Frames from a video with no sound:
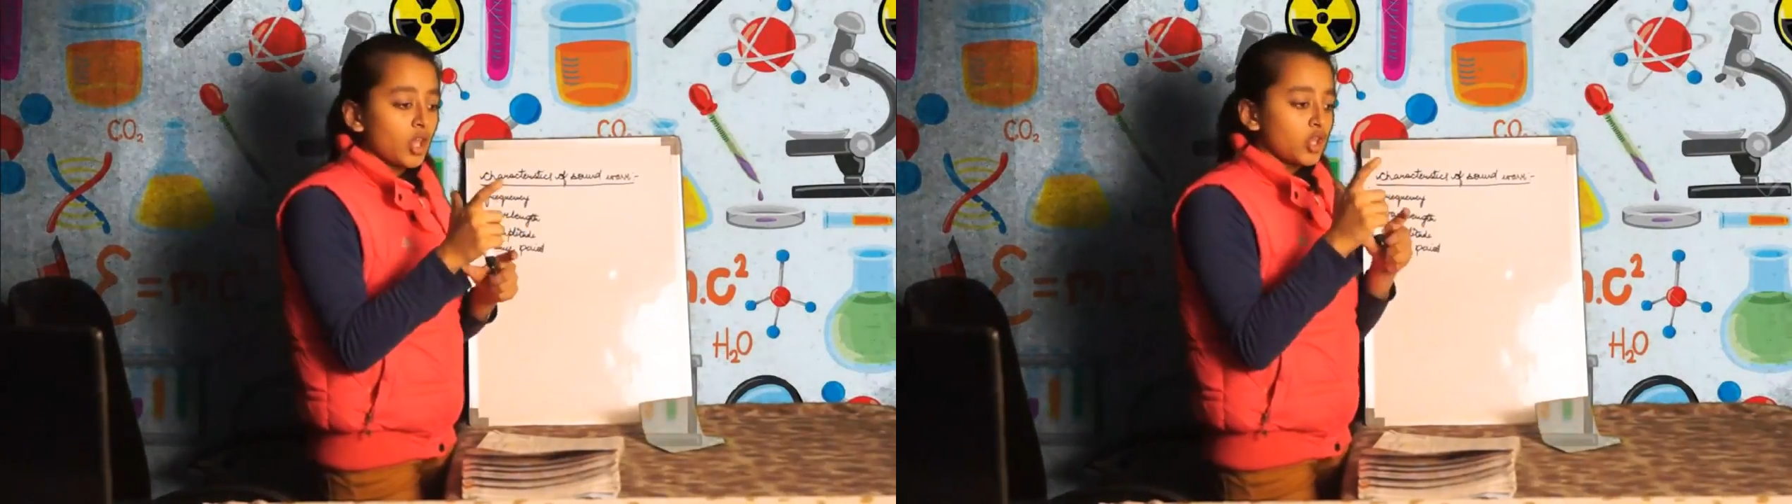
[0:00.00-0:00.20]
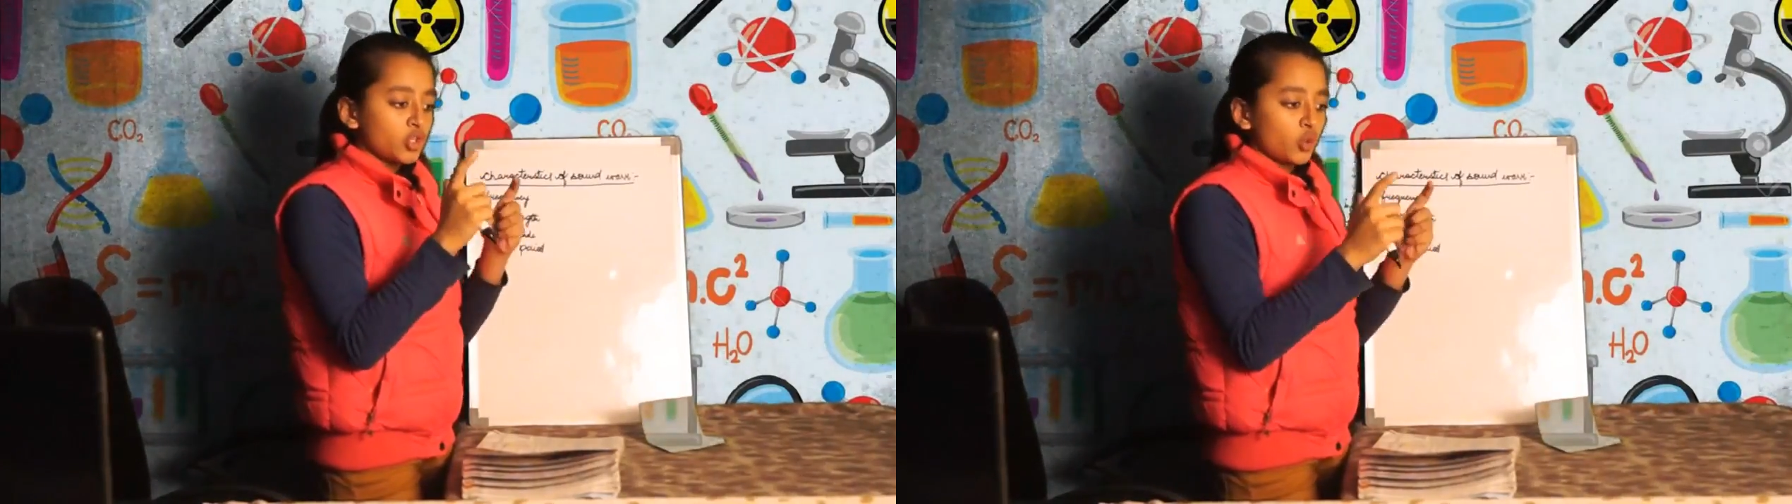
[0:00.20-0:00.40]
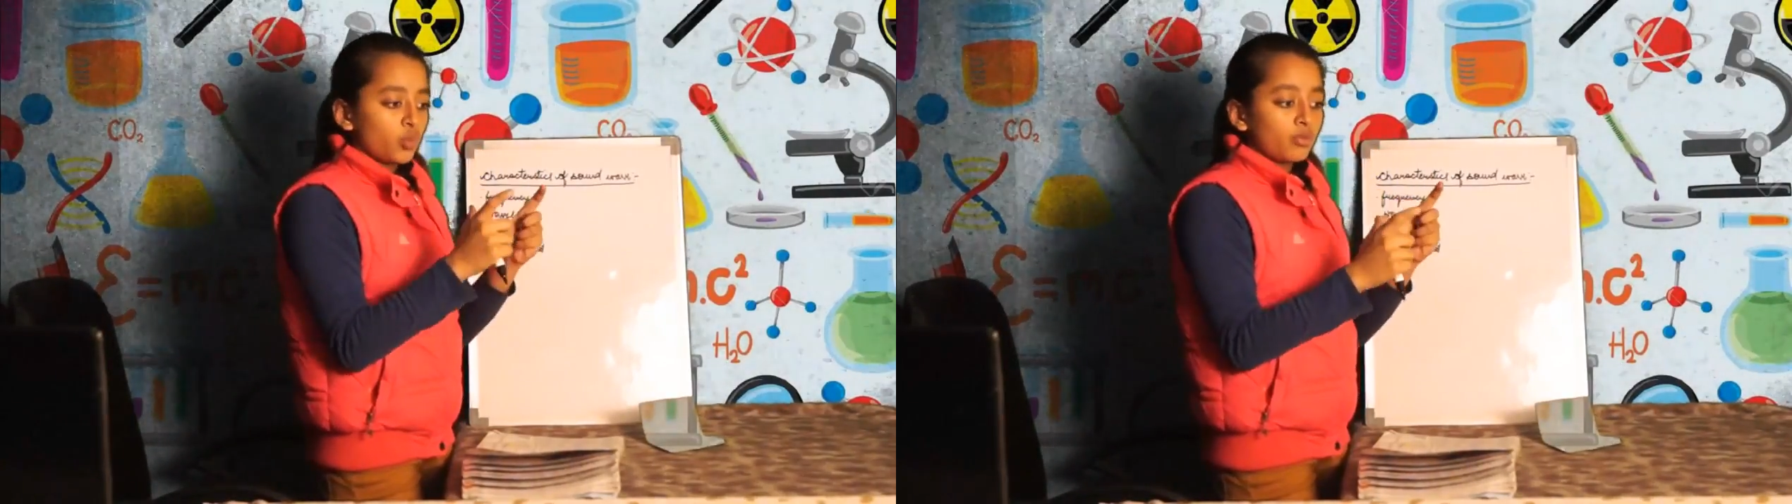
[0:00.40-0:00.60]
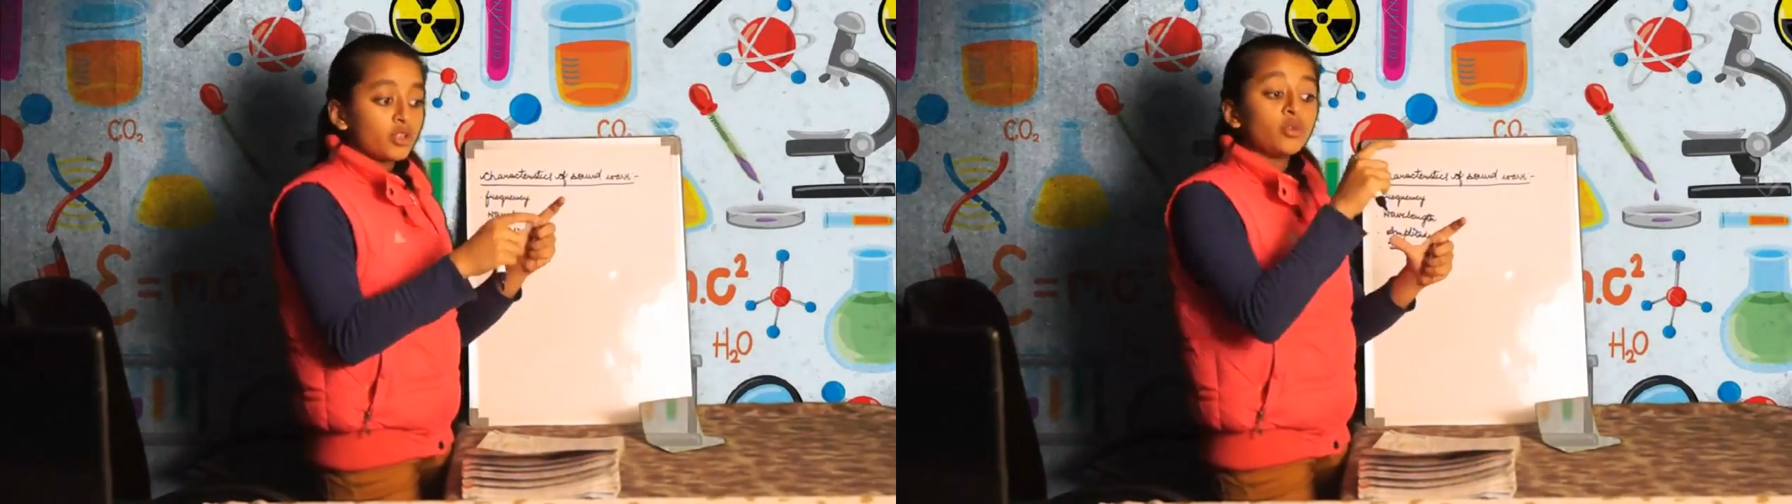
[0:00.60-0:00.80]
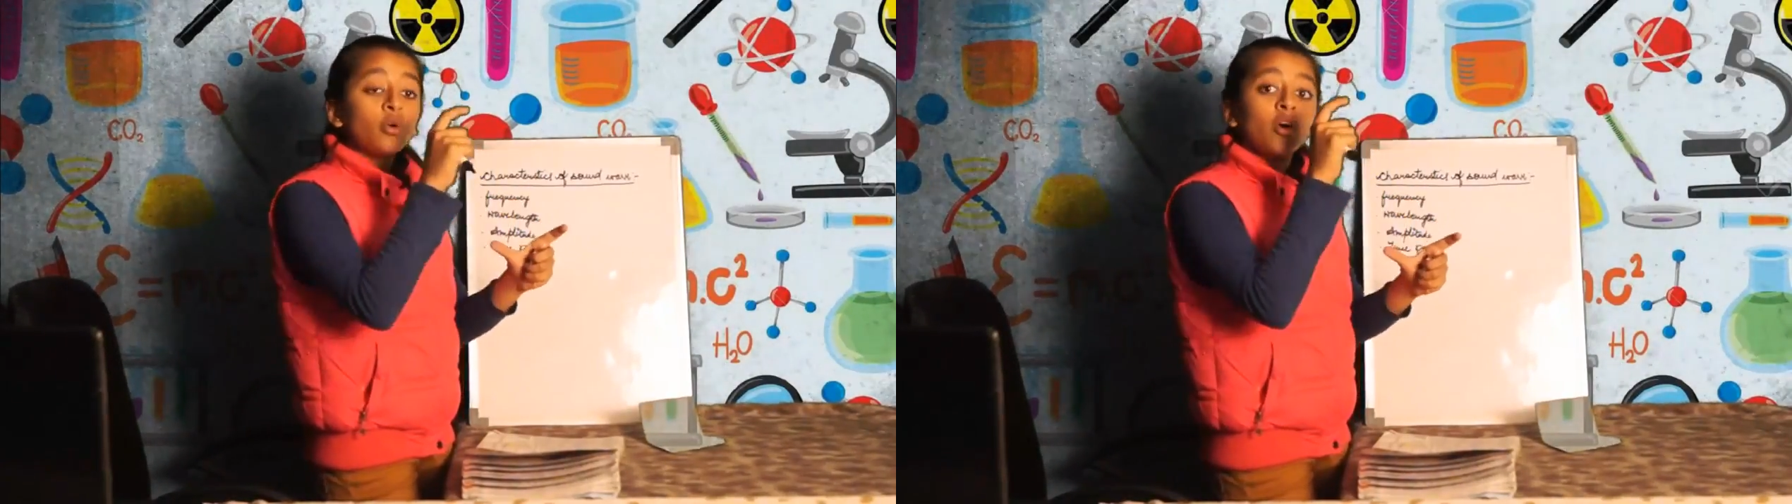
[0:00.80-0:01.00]
So we would
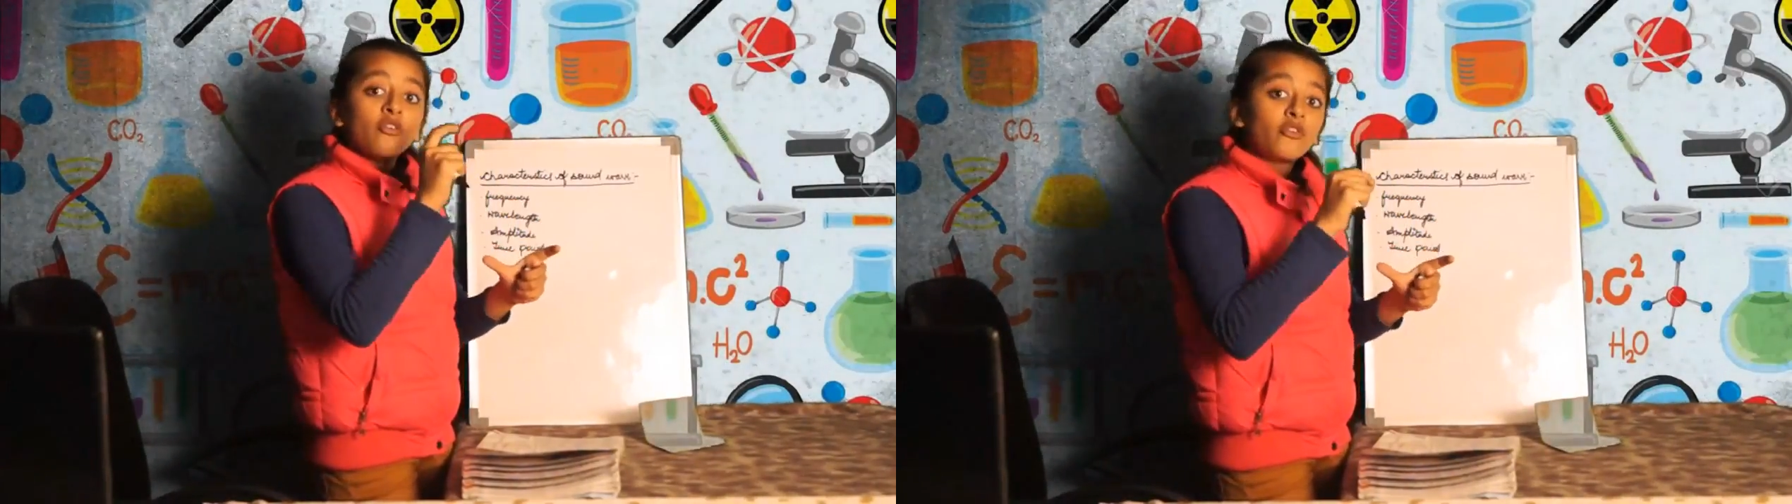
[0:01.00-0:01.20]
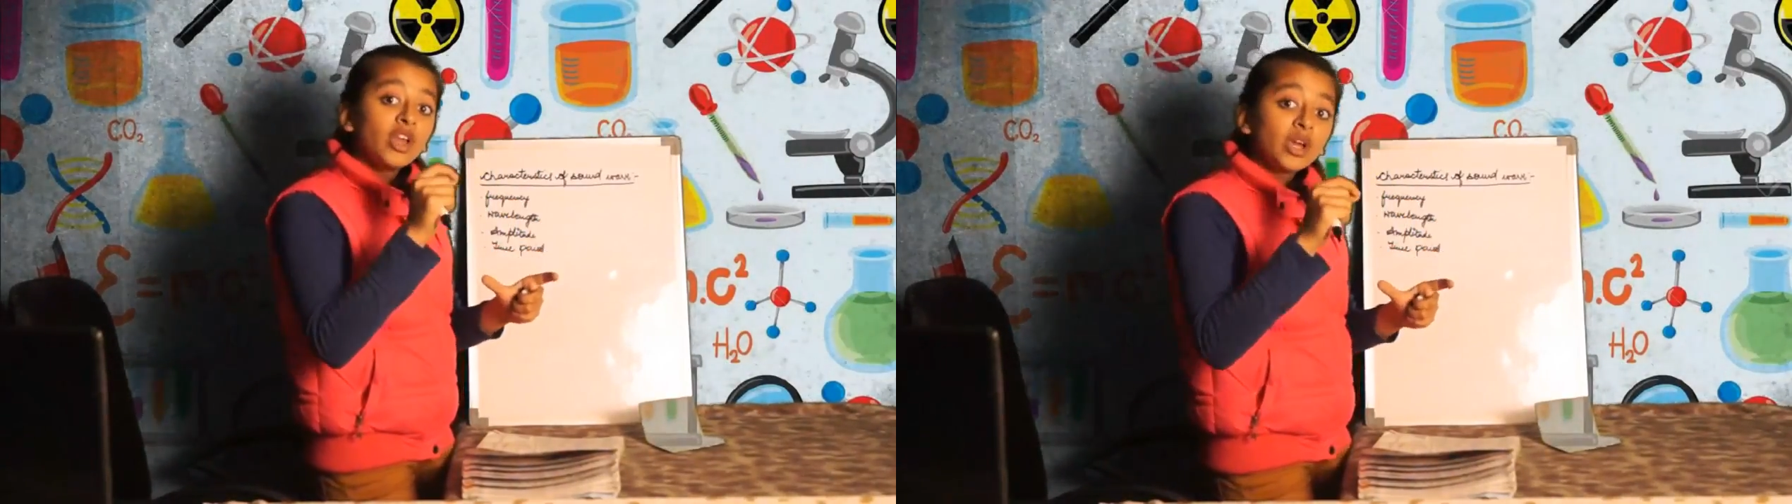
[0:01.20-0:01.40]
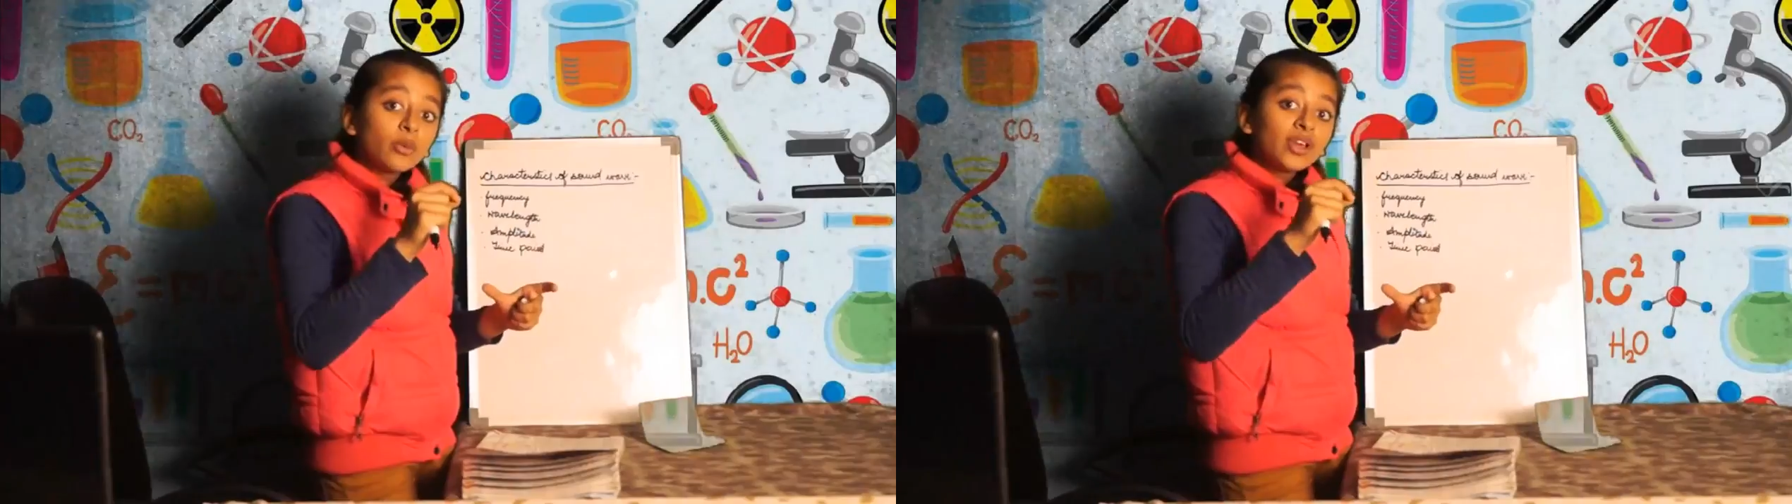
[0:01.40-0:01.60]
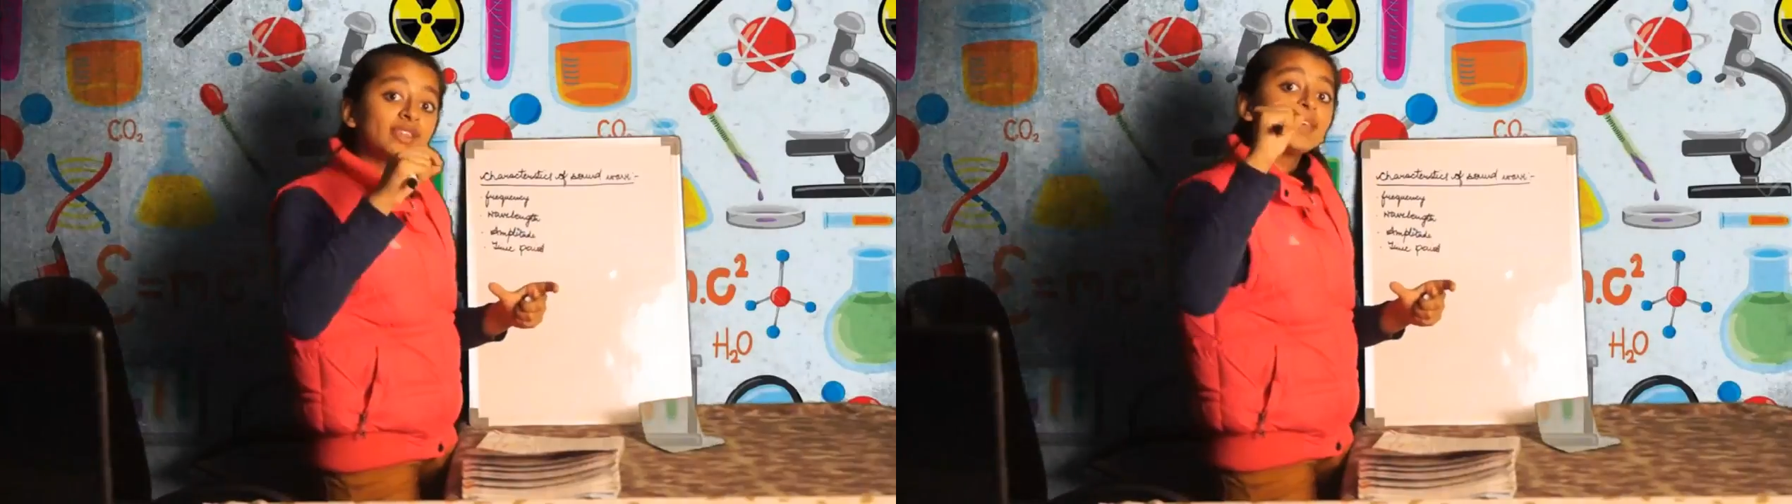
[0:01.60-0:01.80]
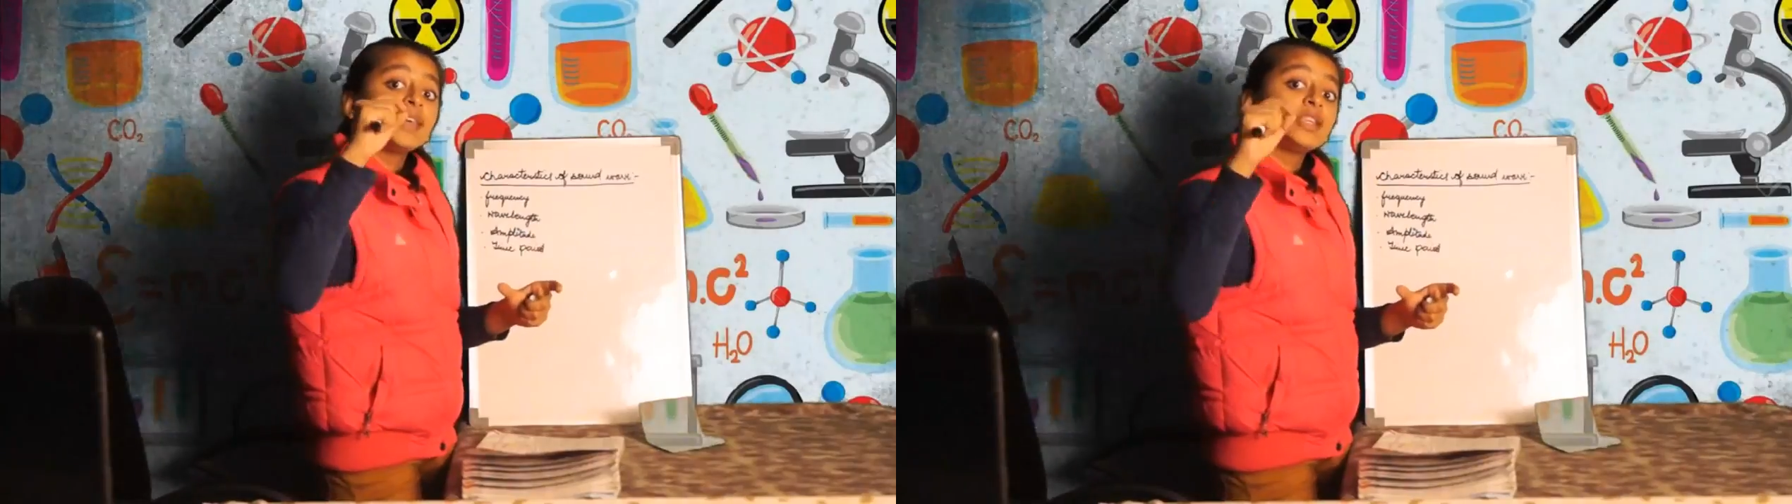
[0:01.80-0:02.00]
do
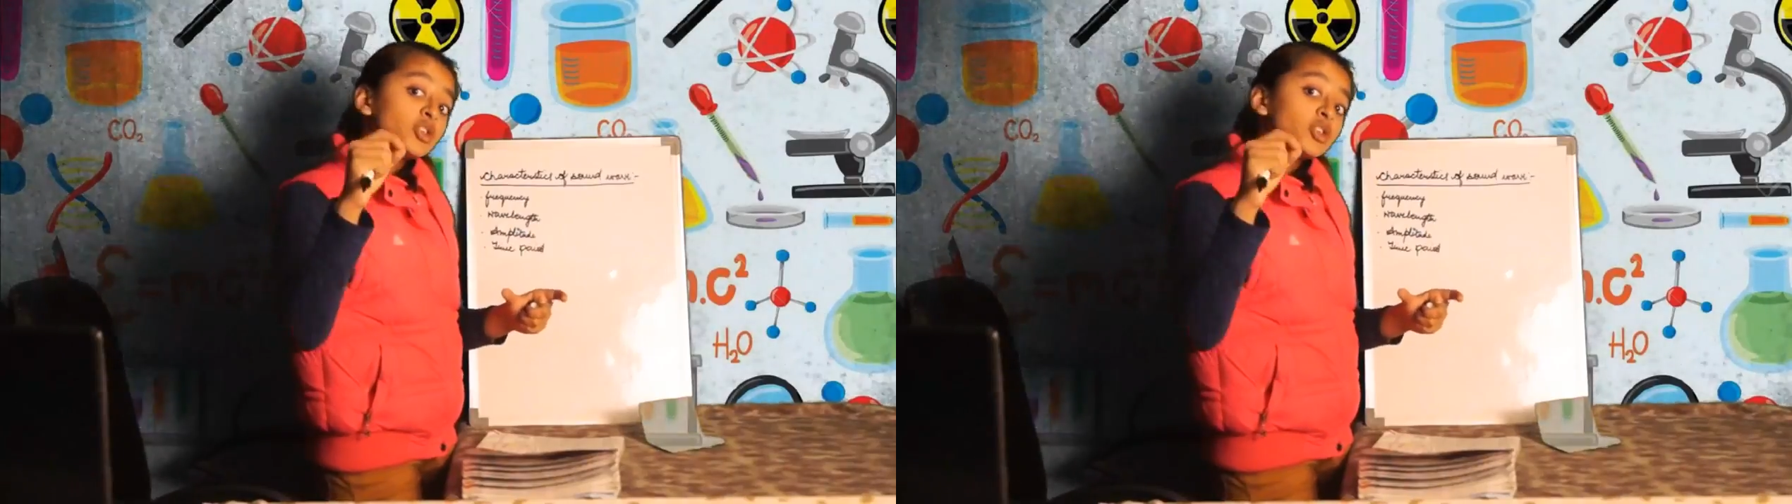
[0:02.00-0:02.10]
frequency